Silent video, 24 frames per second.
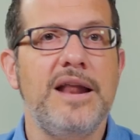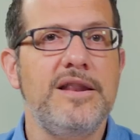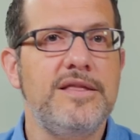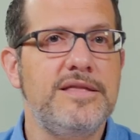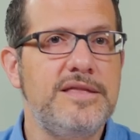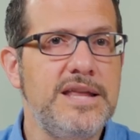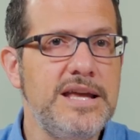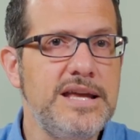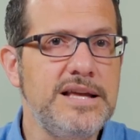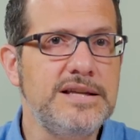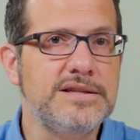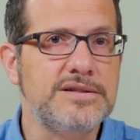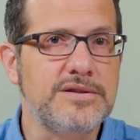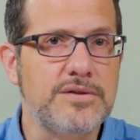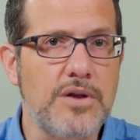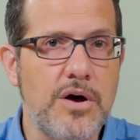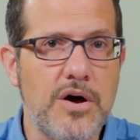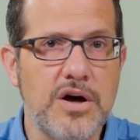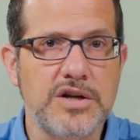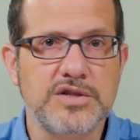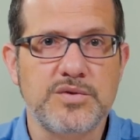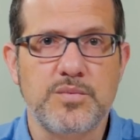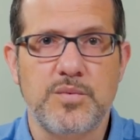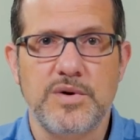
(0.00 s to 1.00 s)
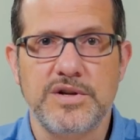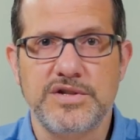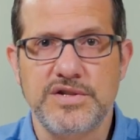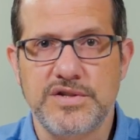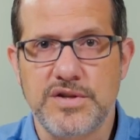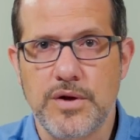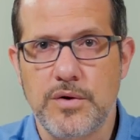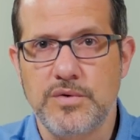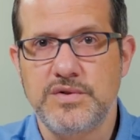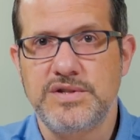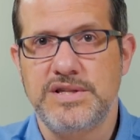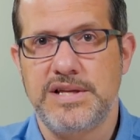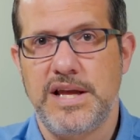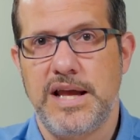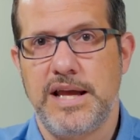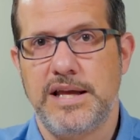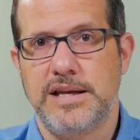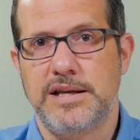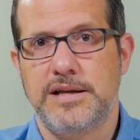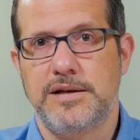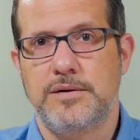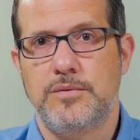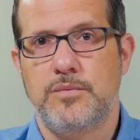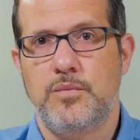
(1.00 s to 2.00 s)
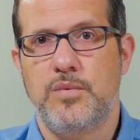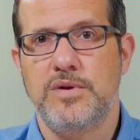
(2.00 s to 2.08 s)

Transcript: And these laws were associated